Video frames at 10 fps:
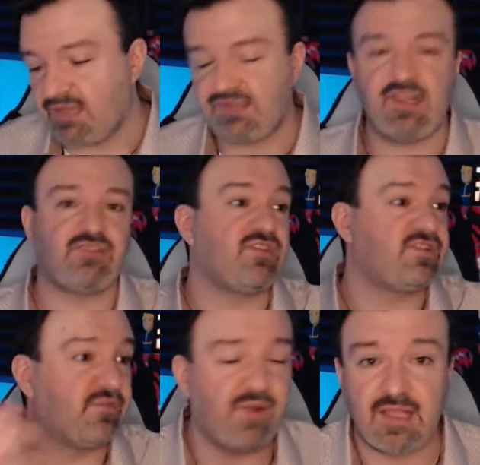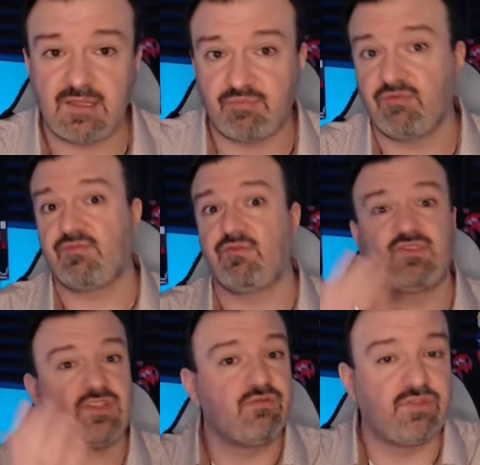the accessories, to buy the
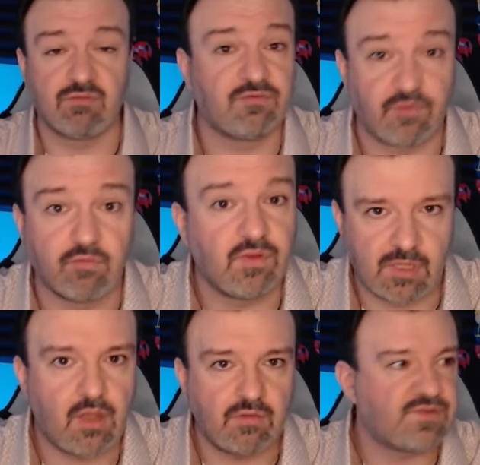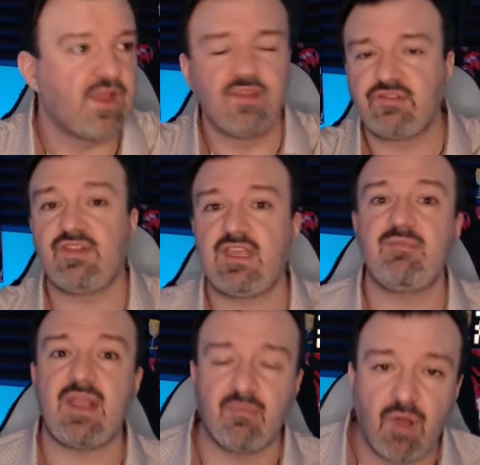peripherals, to use the referral codes so they
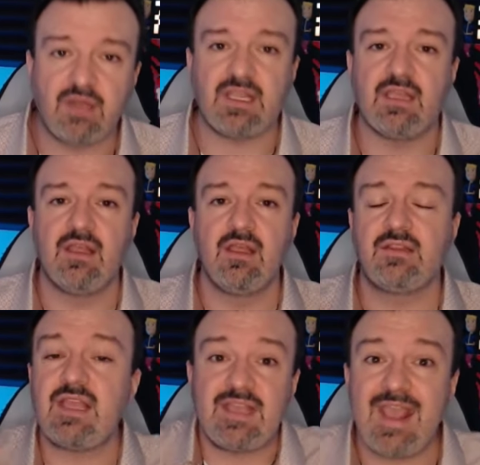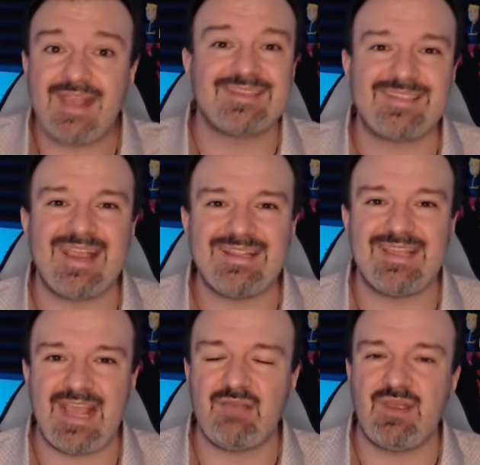can make money. They can't say the
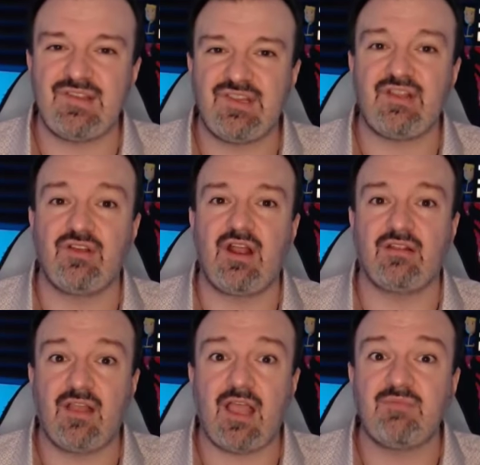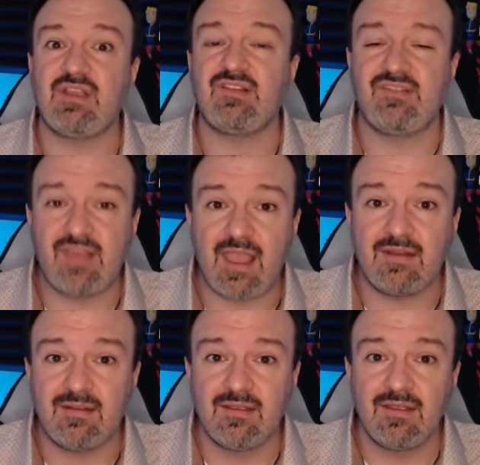game isn't good online because
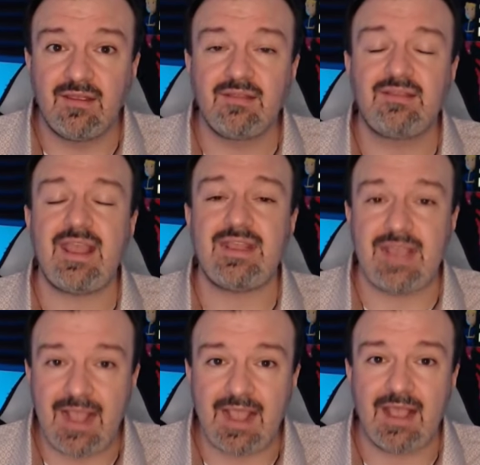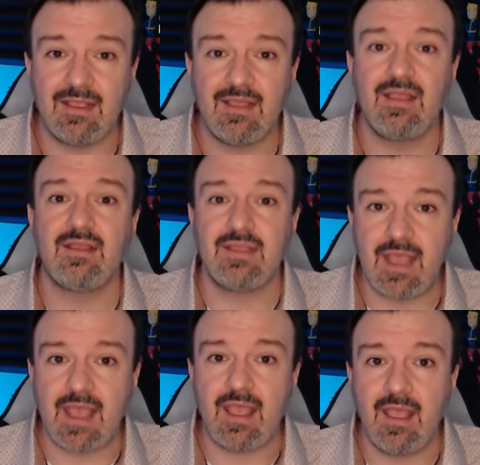then they can't
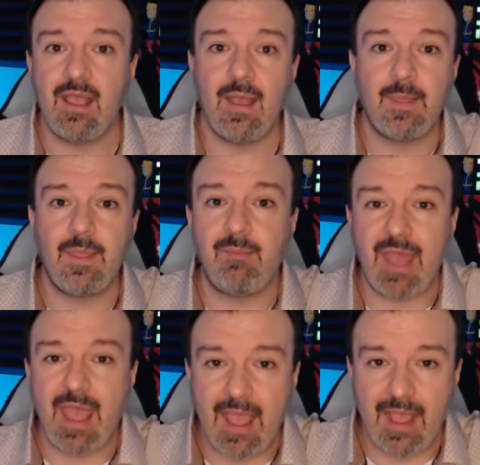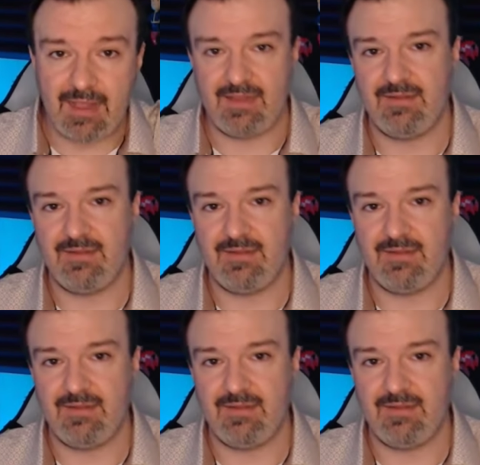get the bag.